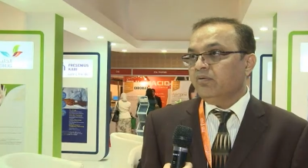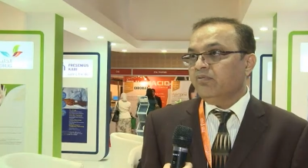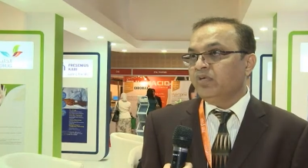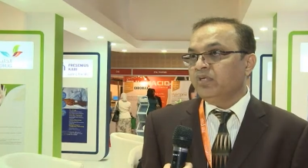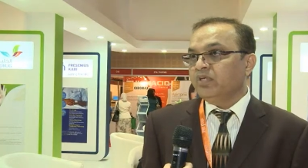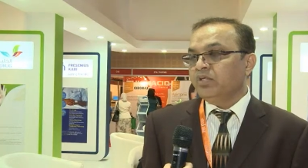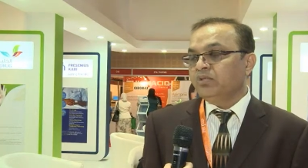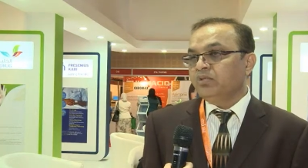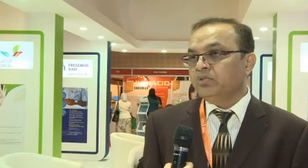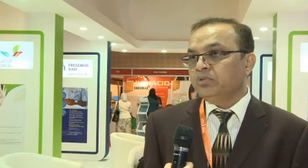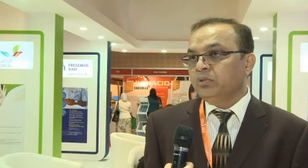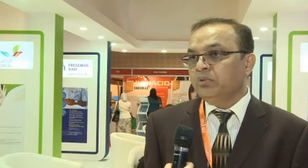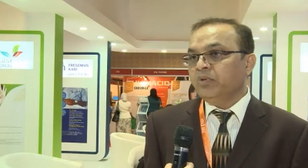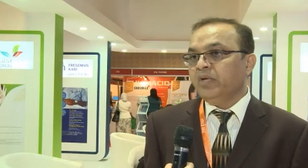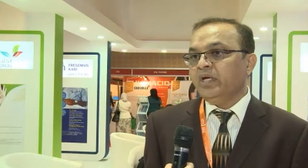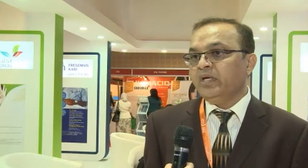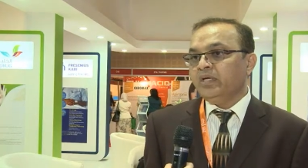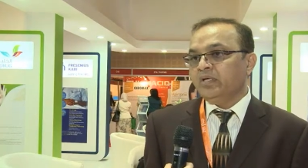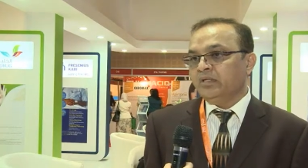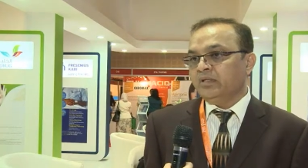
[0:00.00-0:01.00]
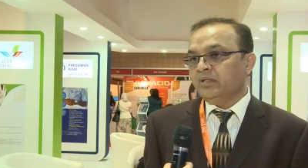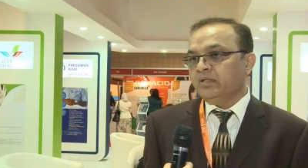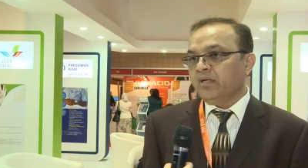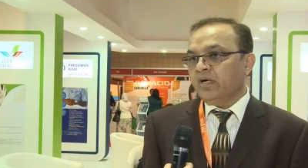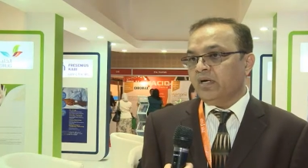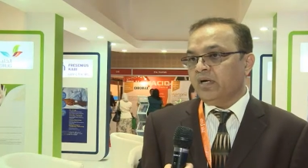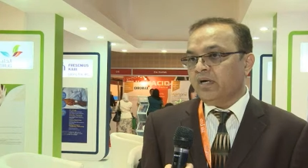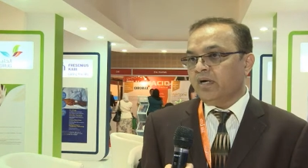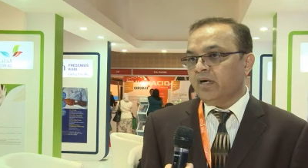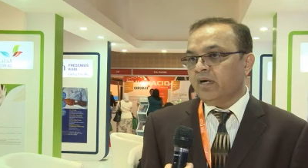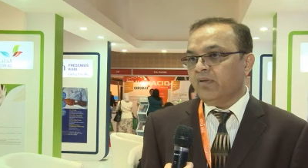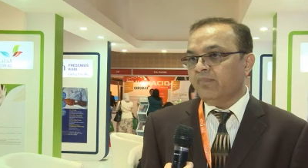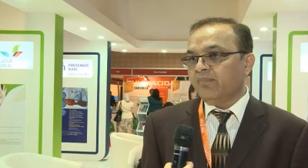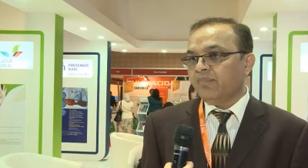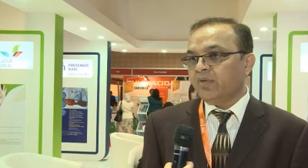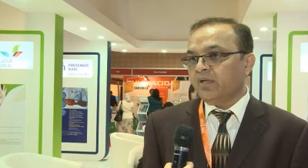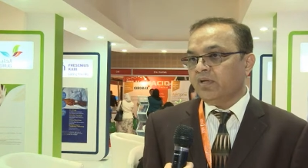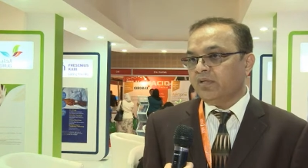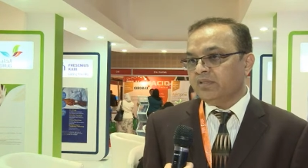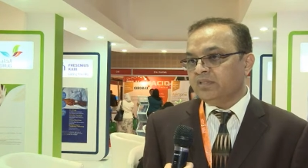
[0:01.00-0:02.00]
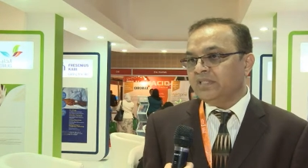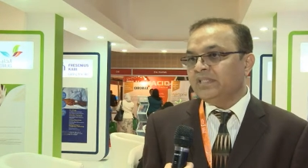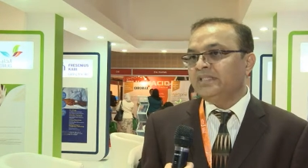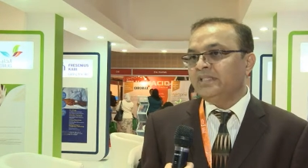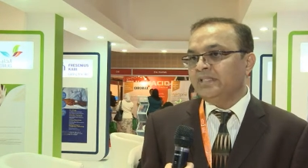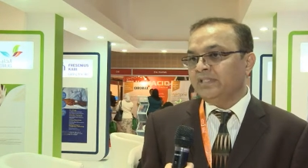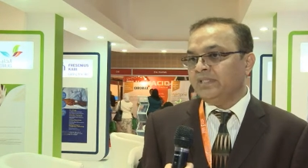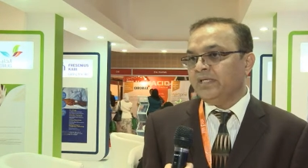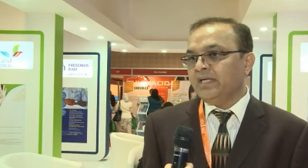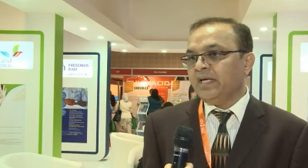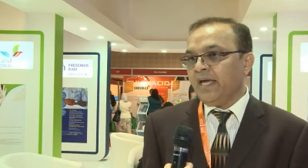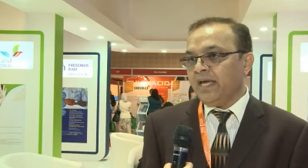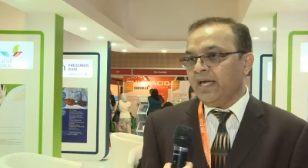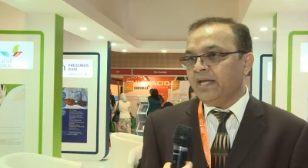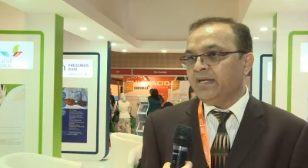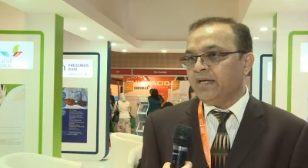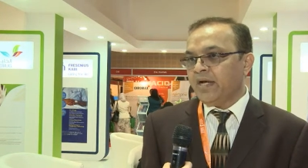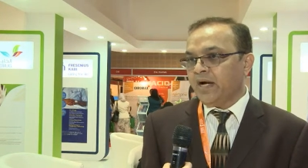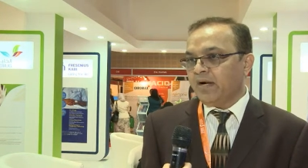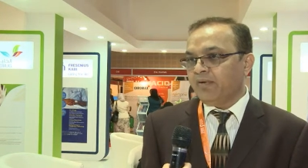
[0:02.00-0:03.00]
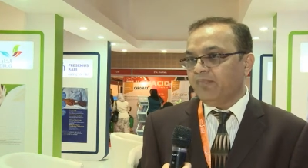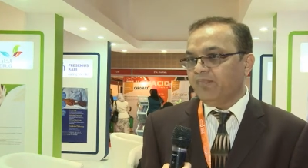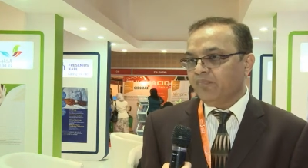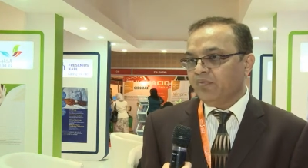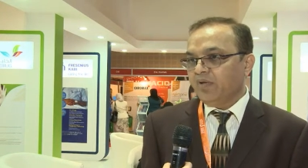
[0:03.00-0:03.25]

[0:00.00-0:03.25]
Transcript: which is unique in the GCC area.